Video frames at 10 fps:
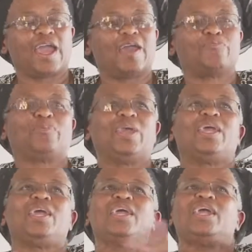a
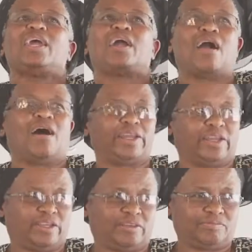big
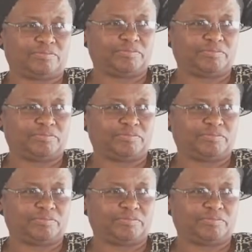garden.